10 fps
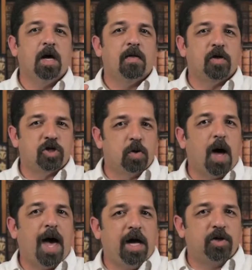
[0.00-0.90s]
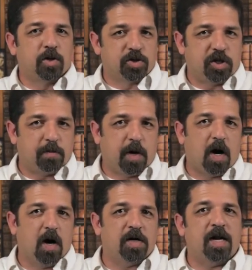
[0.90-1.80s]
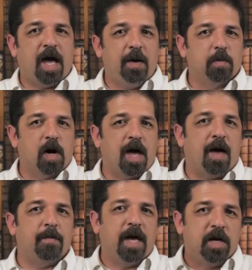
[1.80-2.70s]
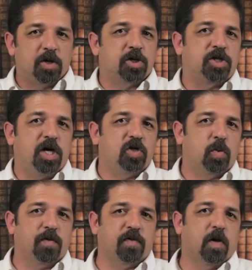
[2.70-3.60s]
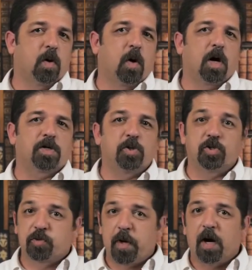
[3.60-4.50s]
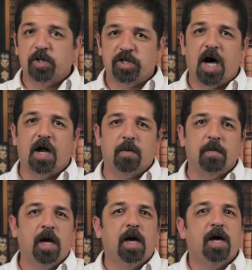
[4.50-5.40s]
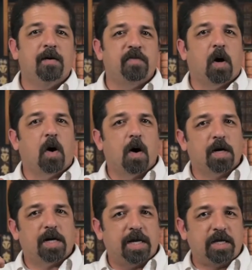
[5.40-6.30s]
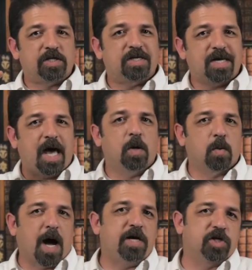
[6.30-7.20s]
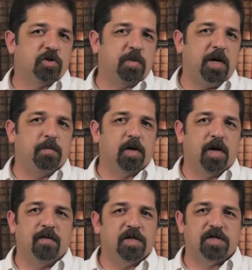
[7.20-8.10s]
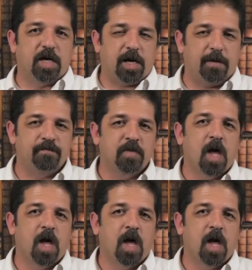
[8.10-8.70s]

the two angels depart and Abraham intercedes with the Lord to spare Sodom if there are at least 10 righteous people in the city.